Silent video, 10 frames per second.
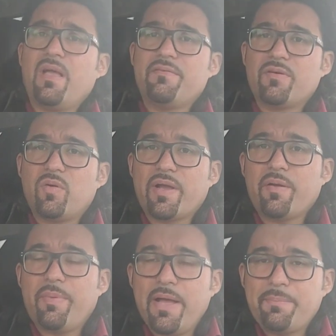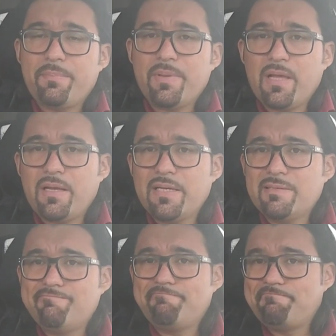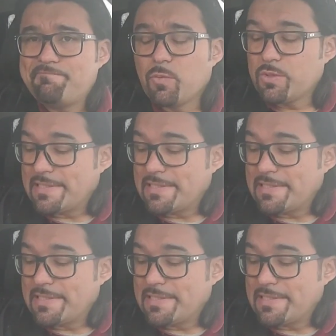of a quicker pipeline. We'll